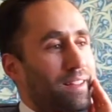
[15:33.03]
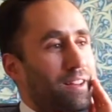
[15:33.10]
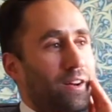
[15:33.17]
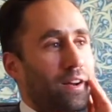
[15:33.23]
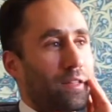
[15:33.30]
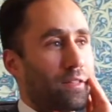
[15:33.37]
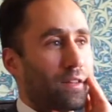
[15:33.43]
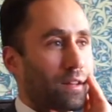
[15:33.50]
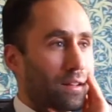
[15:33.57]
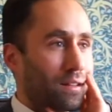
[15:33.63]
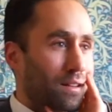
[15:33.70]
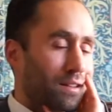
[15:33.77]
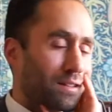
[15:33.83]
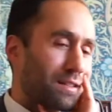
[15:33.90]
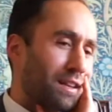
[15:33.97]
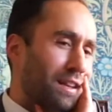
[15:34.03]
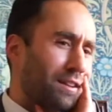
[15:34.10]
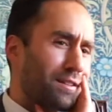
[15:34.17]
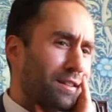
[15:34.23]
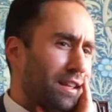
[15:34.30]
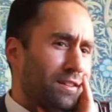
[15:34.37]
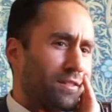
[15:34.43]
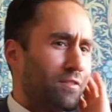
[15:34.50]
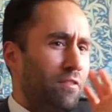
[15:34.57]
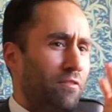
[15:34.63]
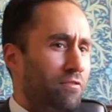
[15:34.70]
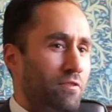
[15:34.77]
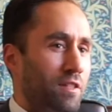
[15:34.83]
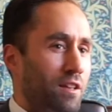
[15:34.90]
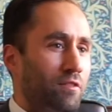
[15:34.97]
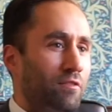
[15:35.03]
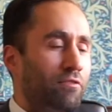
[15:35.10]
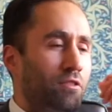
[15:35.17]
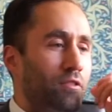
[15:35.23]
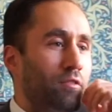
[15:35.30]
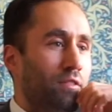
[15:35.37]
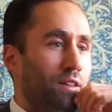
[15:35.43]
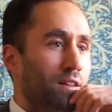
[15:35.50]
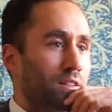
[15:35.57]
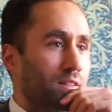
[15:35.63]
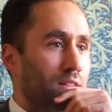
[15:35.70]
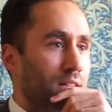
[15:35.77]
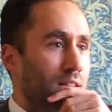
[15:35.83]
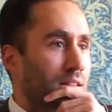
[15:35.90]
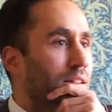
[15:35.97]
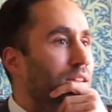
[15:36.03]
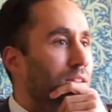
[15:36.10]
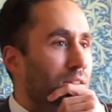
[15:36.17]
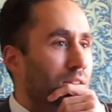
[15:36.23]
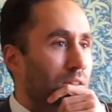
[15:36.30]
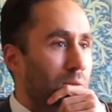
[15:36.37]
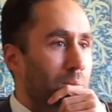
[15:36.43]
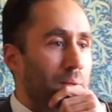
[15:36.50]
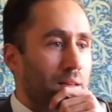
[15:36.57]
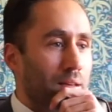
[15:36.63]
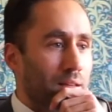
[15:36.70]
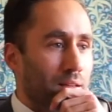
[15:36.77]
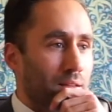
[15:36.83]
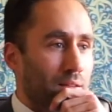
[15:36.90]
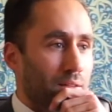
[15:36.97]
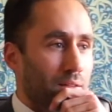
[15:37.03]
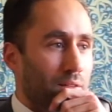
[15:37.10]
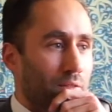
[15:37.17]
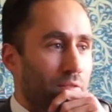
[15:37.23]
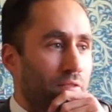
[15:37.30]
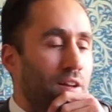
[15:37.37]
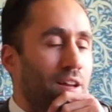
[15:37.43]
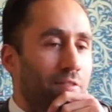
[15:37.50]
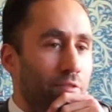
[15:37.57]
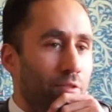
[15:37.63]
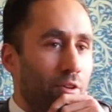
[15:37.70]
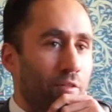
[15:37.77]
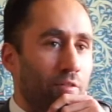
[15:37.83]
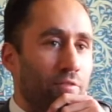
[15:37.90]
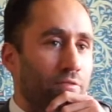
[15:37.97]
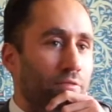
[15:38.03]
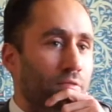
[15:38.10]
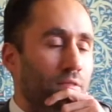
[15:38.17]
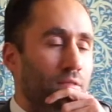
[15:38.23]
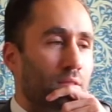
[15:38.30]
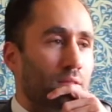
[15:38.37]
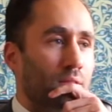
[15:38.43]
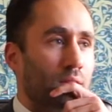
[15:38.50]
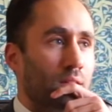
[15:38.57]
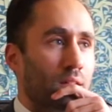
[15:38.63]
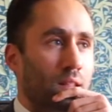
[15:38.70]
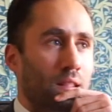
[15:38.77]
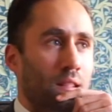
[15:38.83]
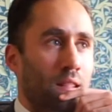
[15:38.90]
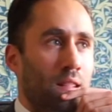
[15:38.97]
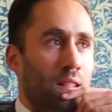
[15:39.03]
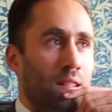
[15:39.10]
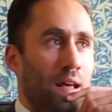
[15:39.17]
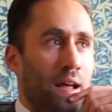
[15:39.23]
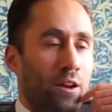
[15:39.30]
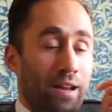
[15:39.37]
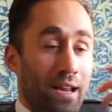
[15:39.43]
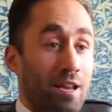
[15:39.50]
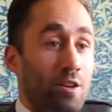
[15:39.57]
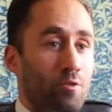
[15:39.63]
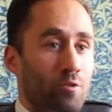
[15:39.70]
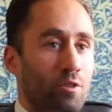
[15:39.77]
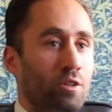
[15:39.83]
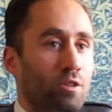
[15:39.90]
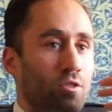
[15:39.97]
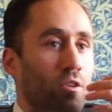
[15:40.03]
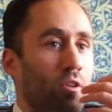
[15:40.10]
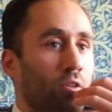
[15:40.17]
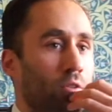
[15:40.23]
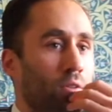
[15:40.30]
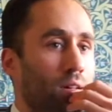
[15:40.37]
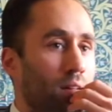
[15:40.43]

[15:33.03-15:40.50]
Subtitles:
I think there's few things to be fearful of that are in your control.